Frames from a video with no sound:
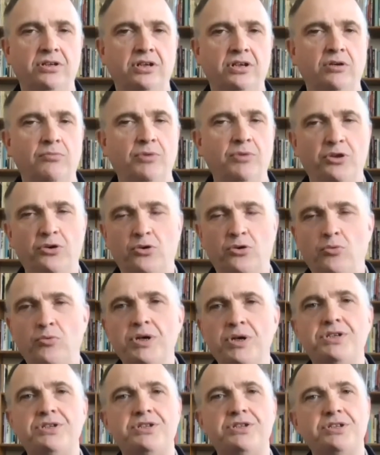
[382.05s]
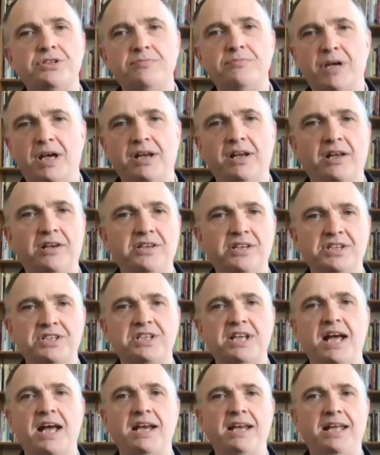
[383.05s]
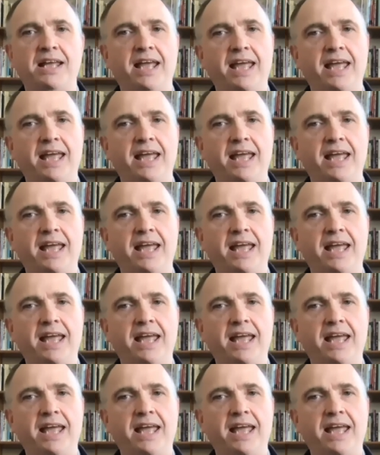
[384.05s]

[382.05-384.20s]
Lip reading: With all wisdom and understanding,